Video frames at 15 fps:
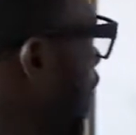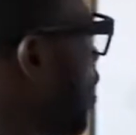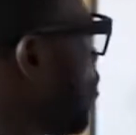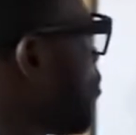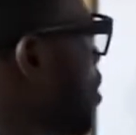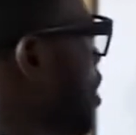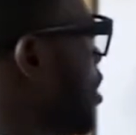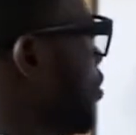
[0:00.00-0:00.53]

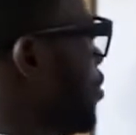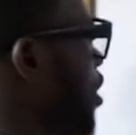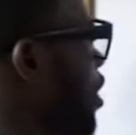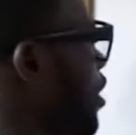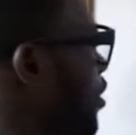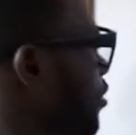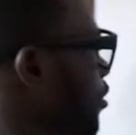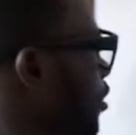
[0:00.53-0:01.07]
inquiry.
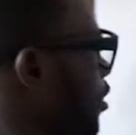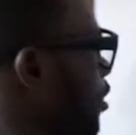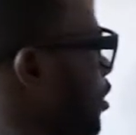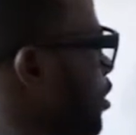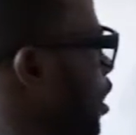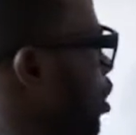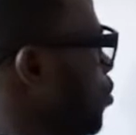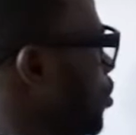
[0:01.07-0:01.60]

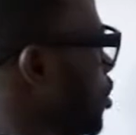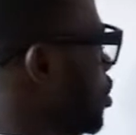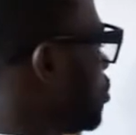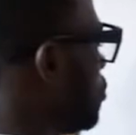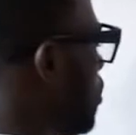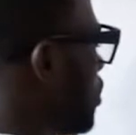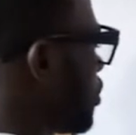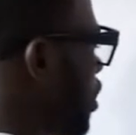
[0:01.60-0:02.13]
That wanted
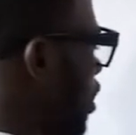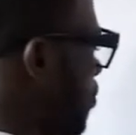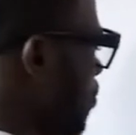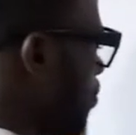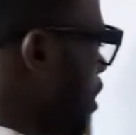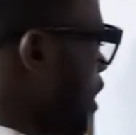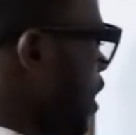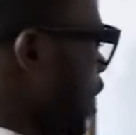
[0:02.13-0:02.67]
to escape
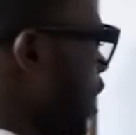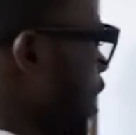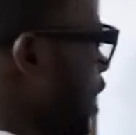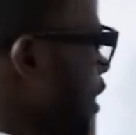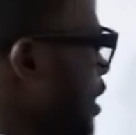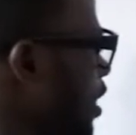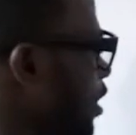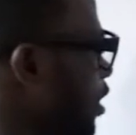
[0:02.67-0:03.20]
me.
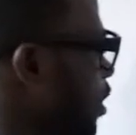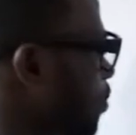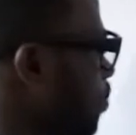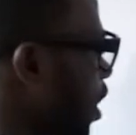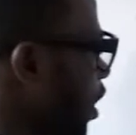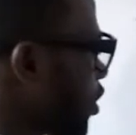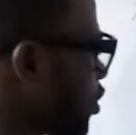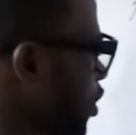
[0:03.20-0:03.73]
Then
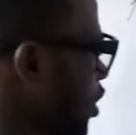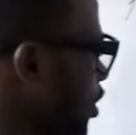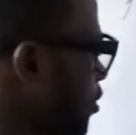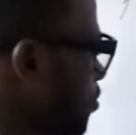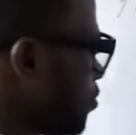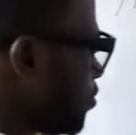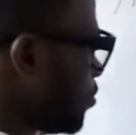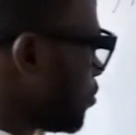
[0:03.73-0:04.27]
inspection,
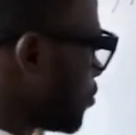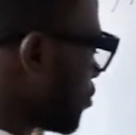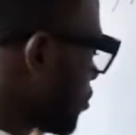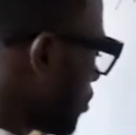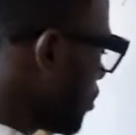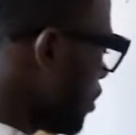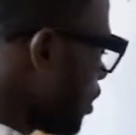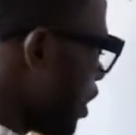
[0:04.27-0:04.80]

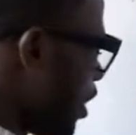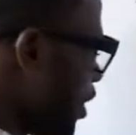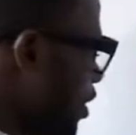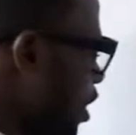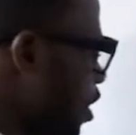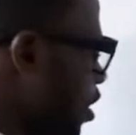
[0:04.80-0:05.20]
then